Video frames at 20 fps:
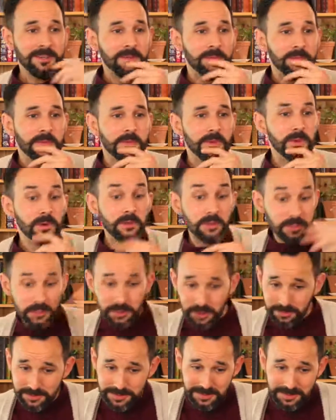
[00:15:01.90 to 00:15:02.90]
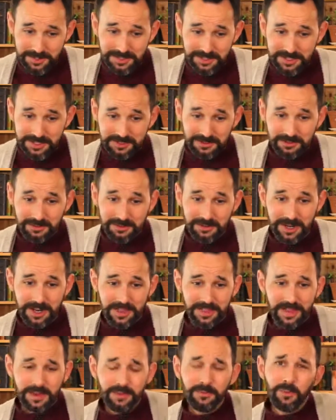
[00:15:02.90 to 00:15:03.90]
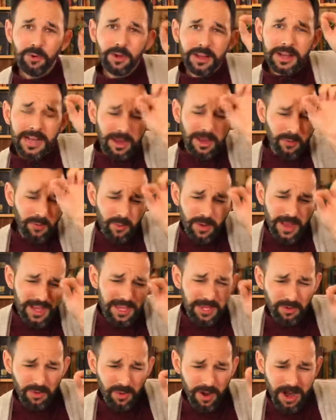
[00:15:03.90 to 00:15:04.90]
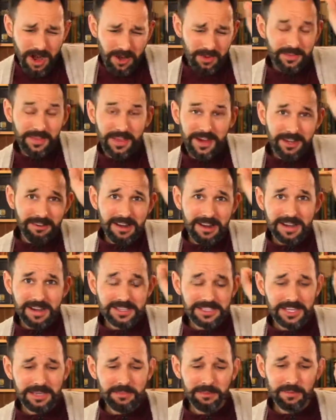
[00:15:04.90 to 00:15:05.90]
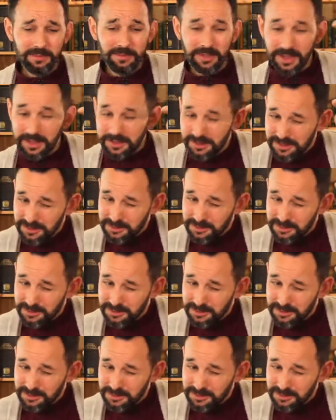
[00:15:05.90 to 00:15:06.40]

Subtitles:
all of the jobs you could do, and then work out where you are in that grand scheme of things,